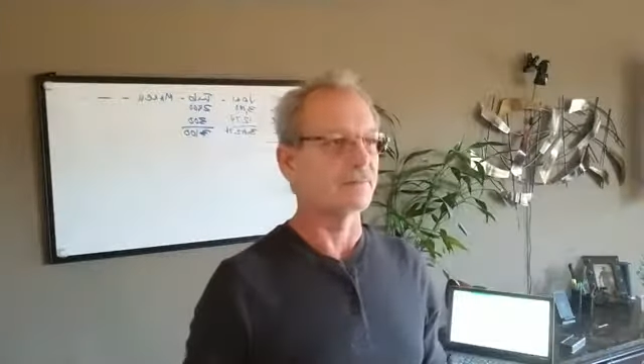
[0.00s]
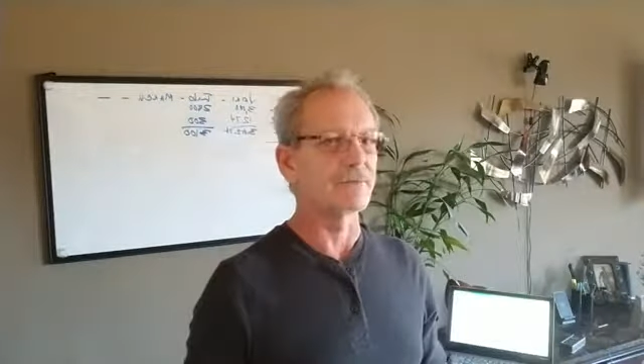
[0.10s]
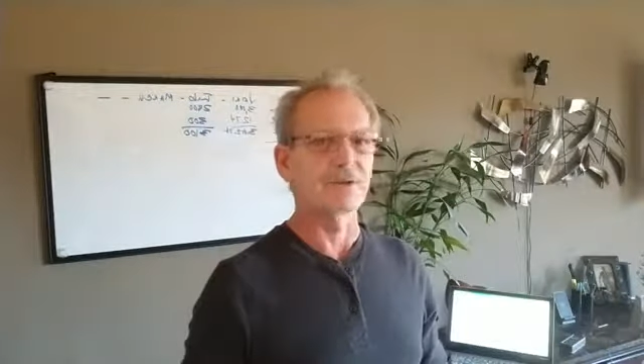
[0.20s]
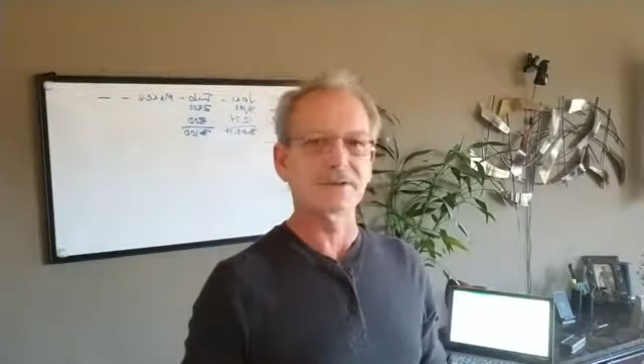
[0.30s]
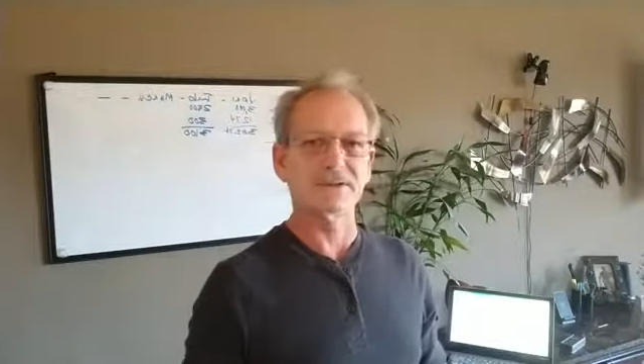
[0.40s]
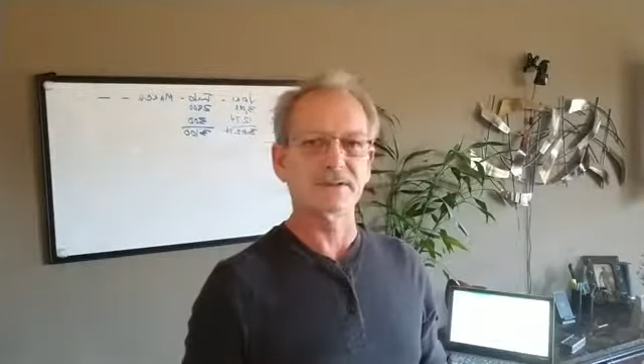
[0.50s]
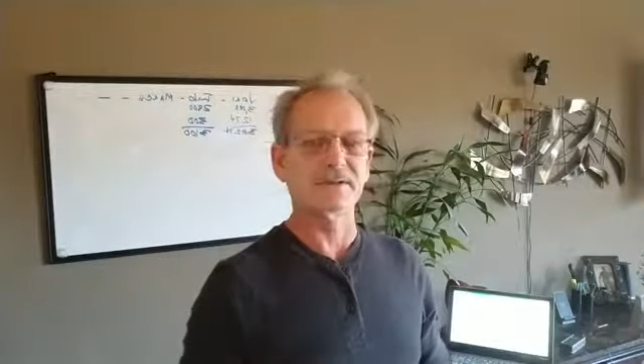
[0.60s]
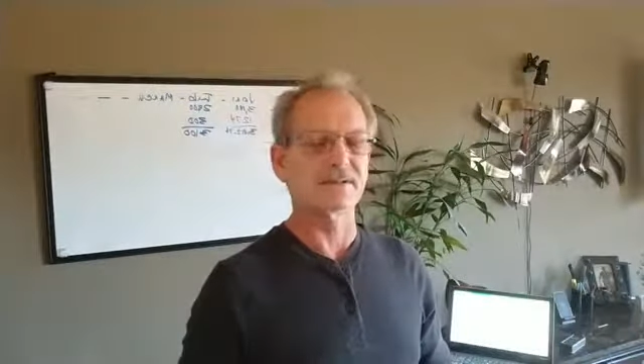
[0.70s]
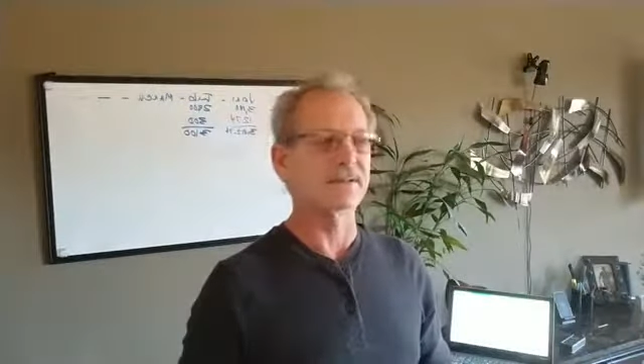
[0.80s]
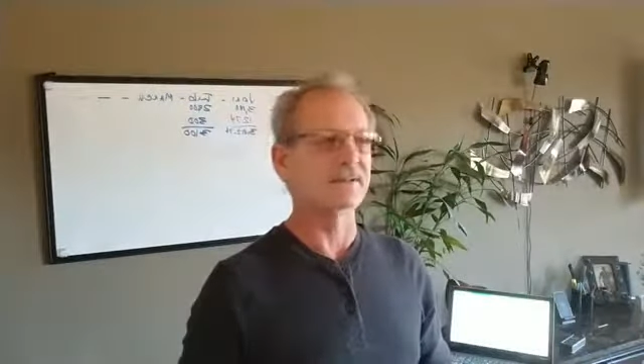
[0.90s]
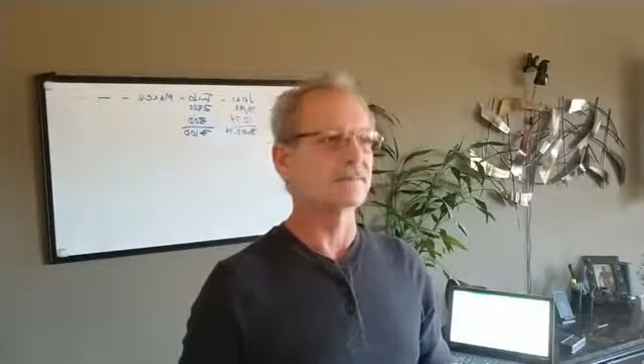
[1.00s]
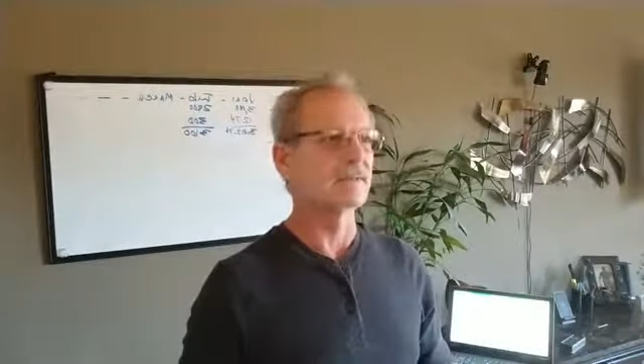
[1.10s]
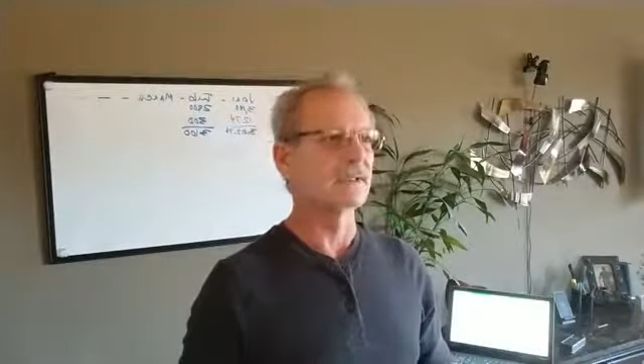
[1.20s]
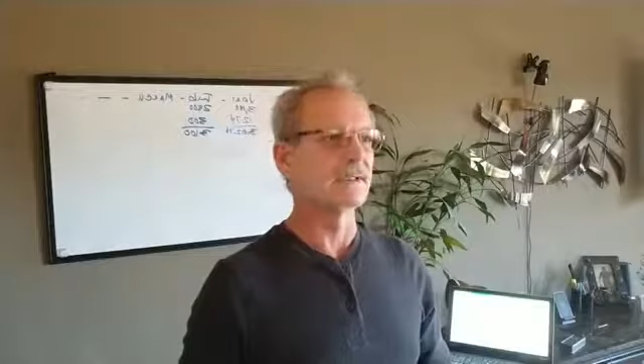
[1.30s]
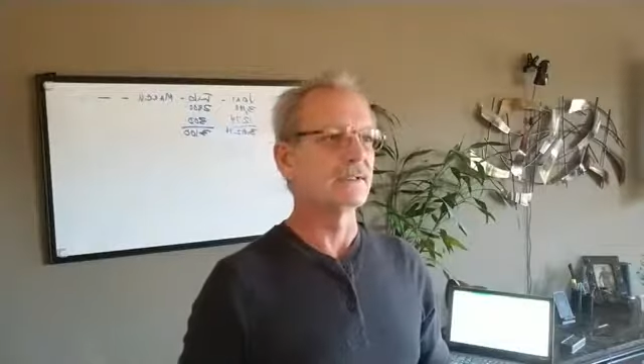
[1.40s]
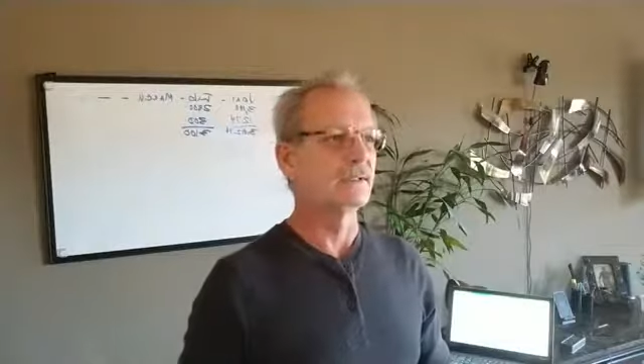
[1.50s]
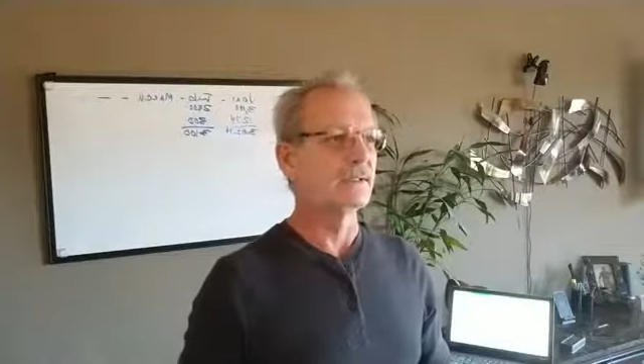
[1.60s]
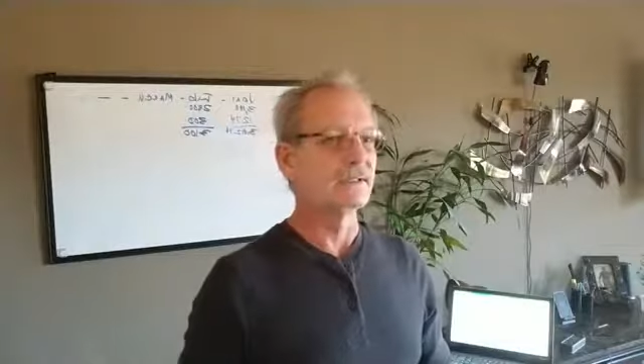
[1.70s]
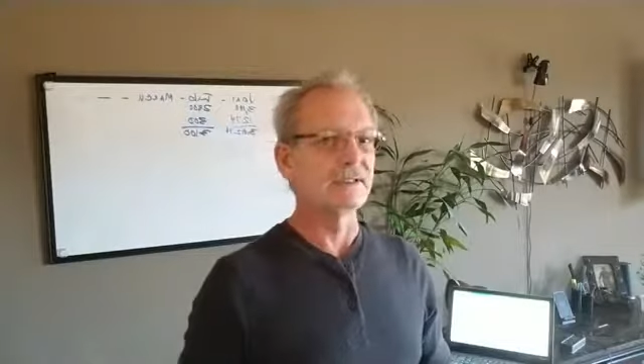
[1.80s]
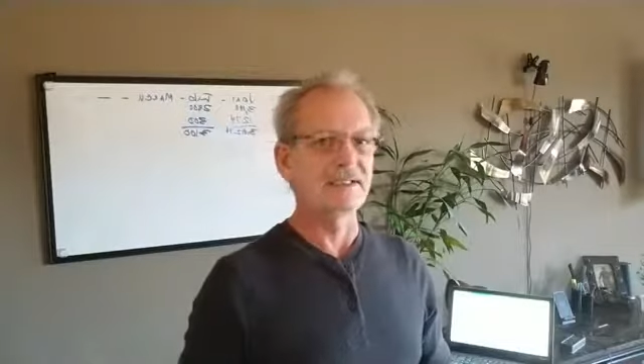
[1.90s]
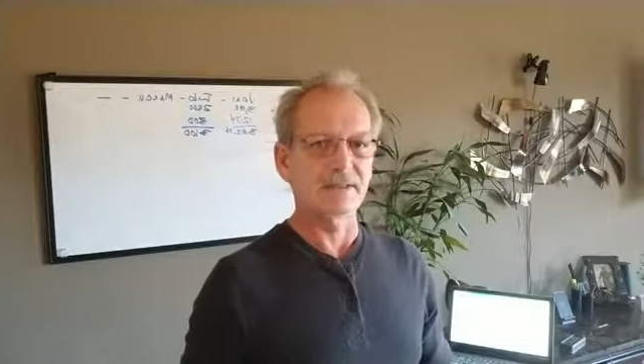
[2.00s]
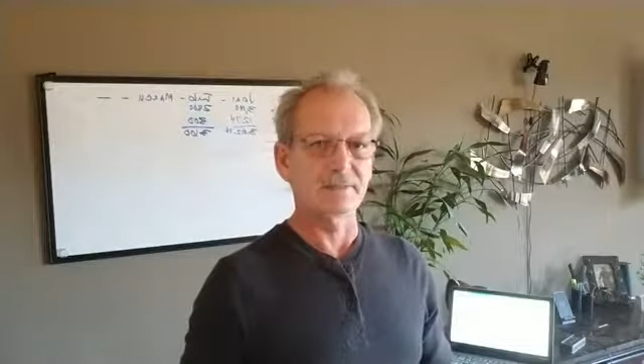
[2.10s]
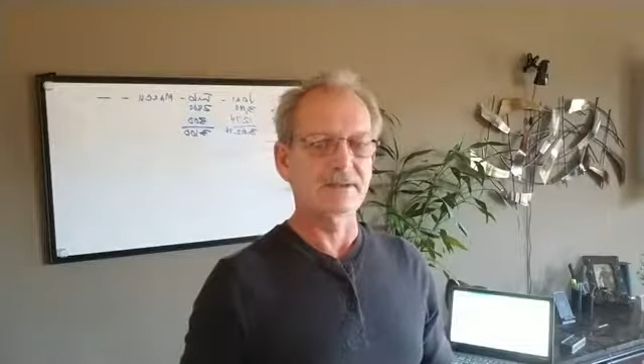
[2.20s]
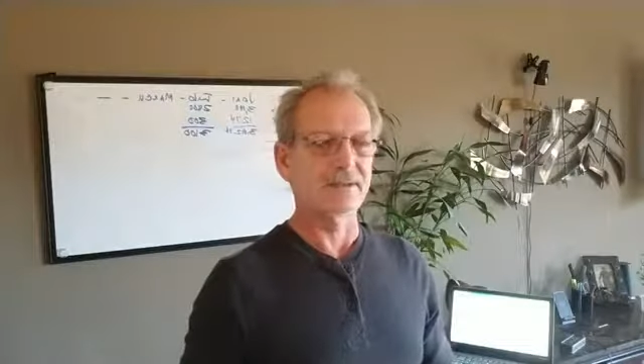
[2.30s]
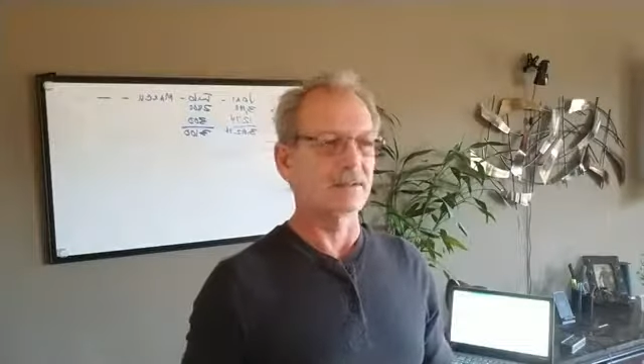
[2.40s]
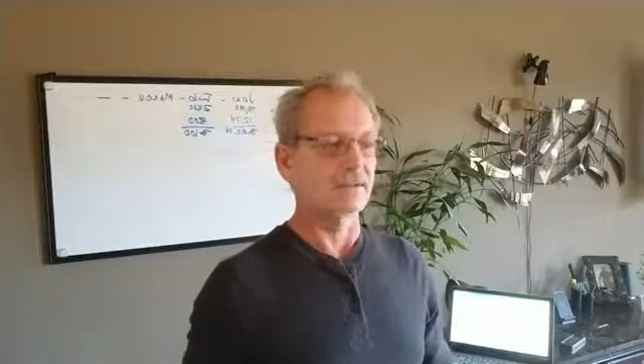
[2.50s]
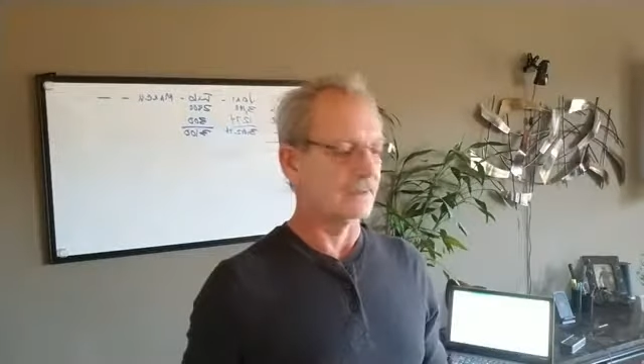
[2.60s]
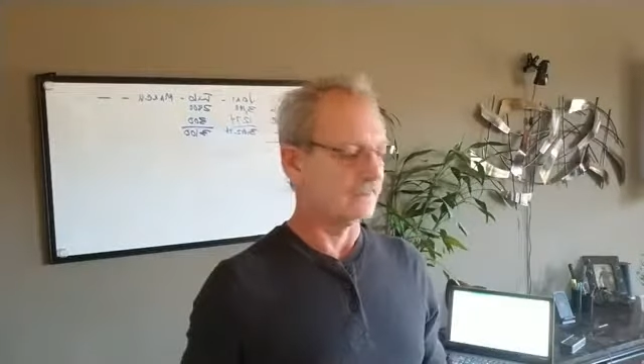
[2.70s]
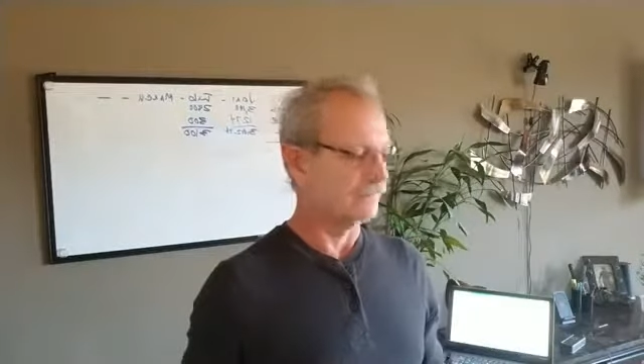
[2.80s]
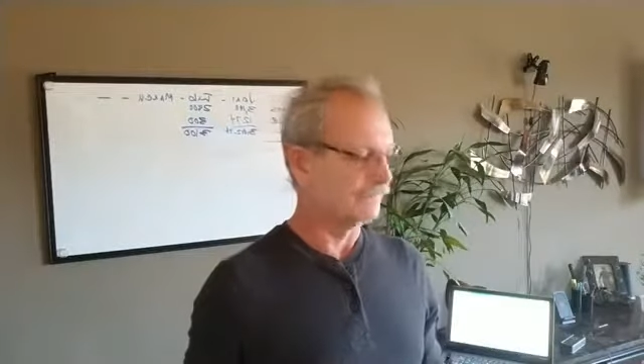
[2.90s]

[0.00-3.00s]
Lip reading: purchases and debits on there.